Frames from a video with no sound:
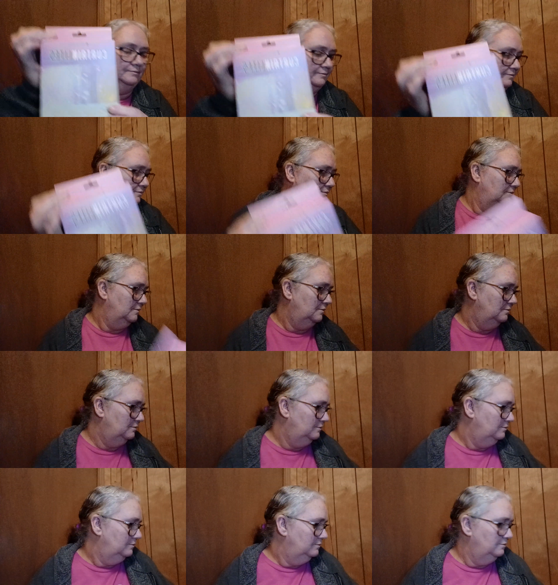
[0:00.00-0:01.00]

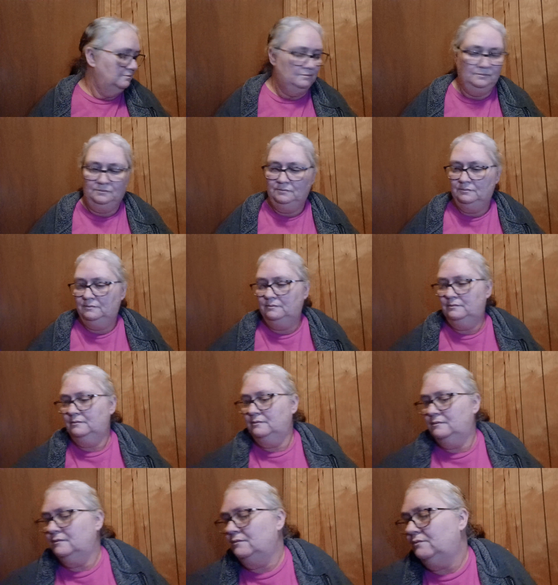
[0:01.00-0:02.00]

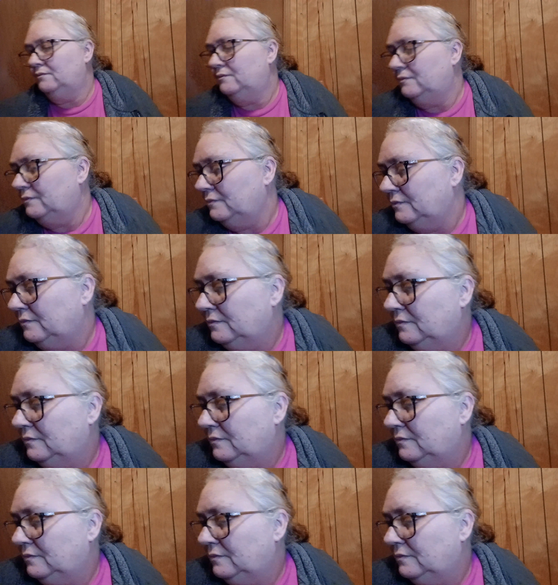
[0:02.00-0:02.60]
Nobody speaks.